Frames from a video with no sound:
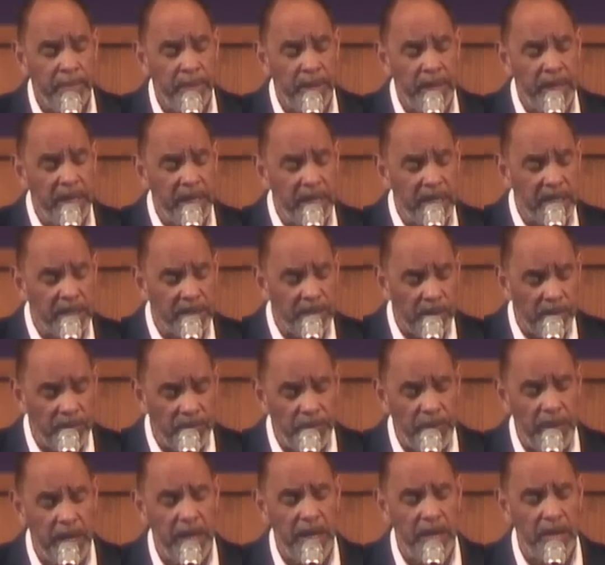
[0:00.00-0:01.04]
Please
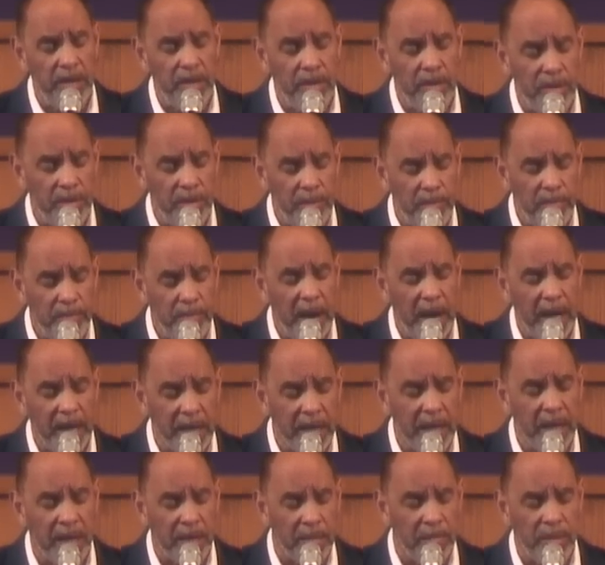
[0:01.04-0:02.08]
fill my
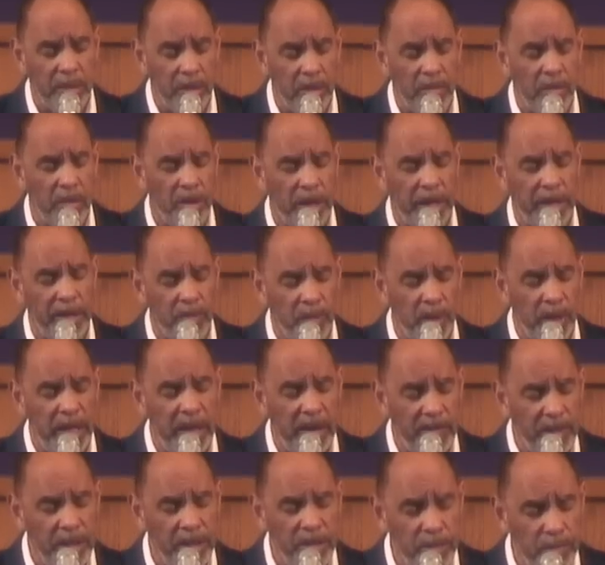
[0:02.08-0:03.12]
cup, Lord, and
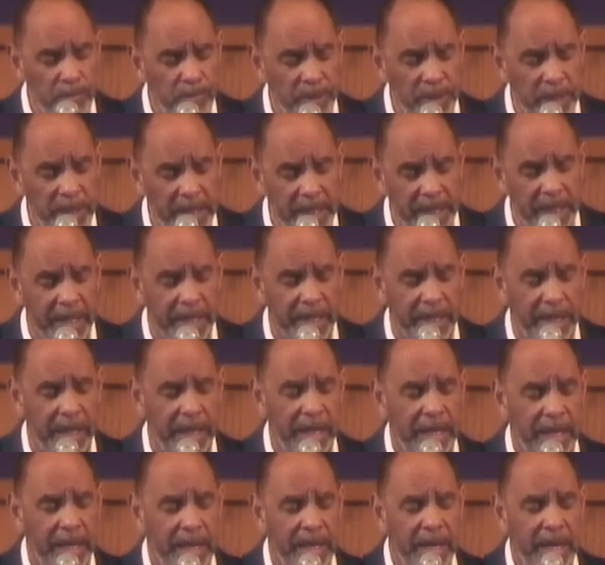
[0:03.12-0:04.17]
whatever you put in
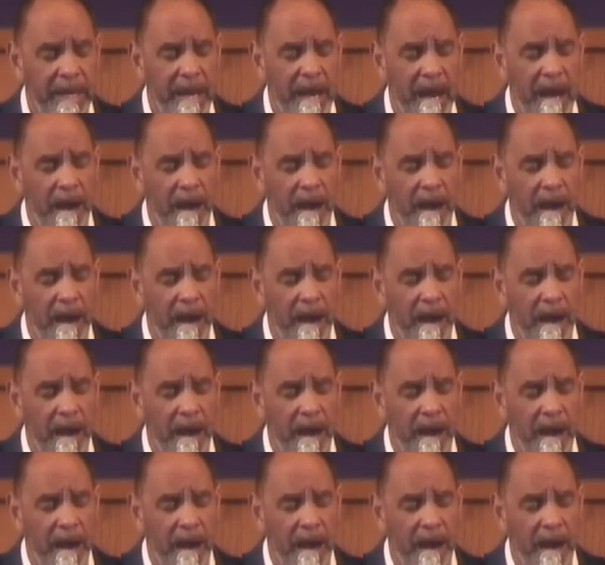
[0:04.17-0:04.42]
it,